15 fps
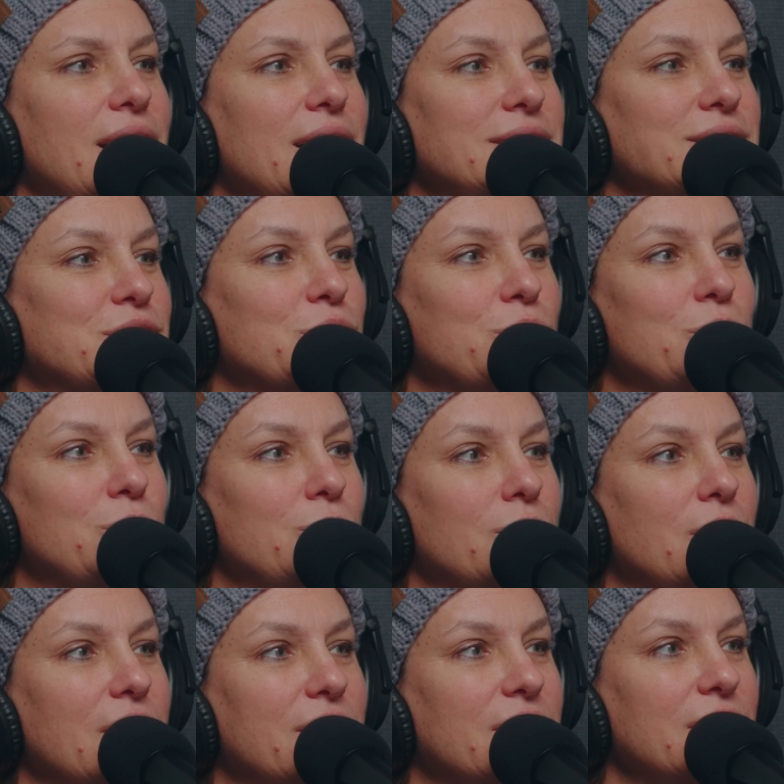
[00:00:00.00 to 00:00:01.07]
And so
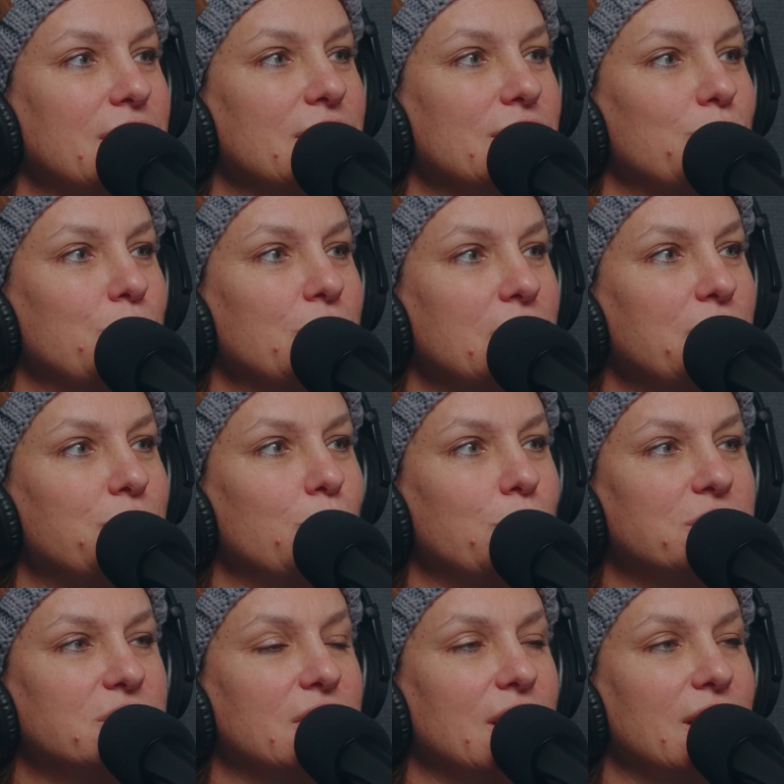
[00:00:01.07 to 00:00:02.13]
I think really
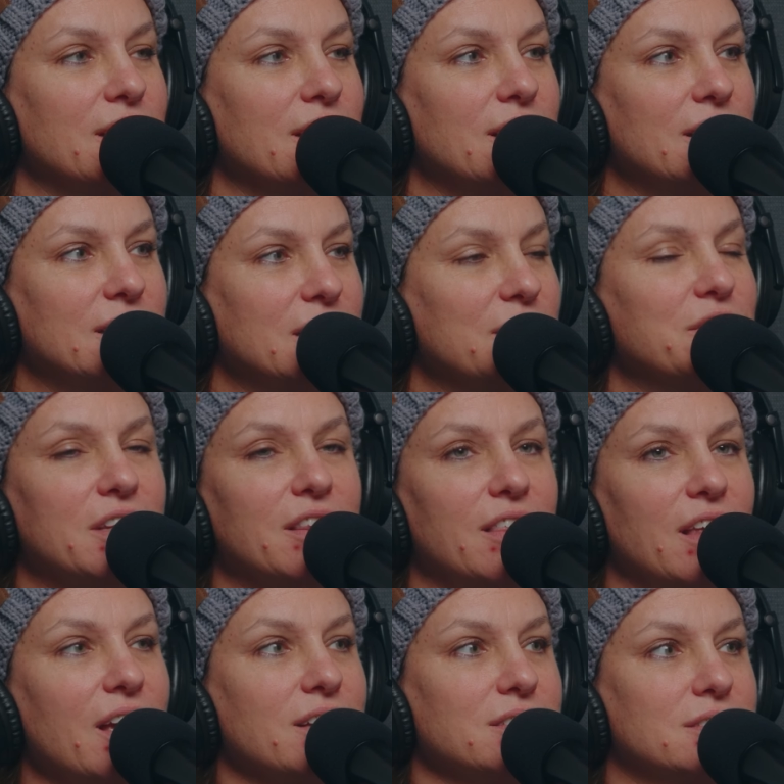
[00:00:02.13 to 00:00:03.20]
focusing on giving
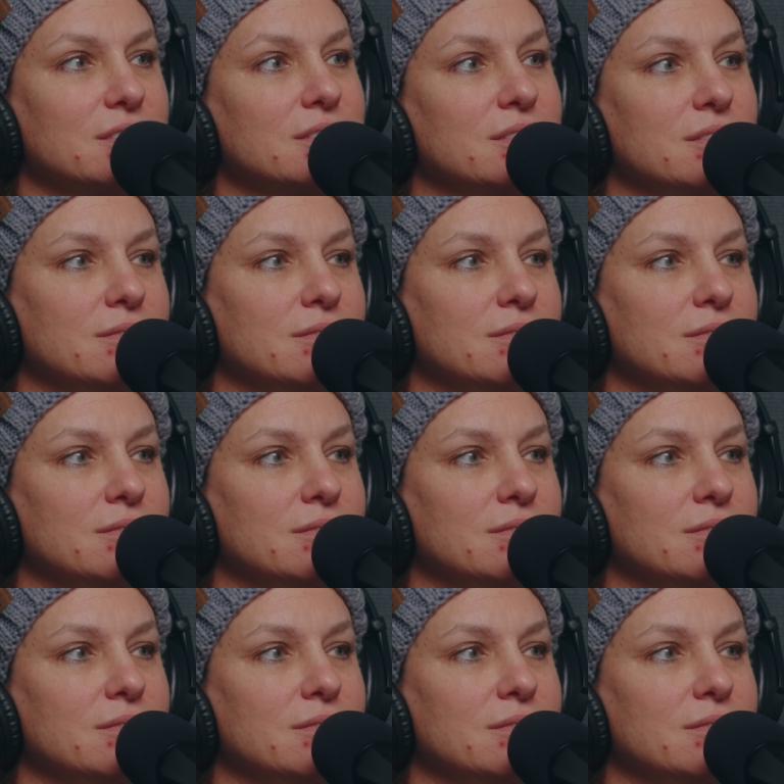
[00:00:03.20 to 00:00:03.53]
thanks.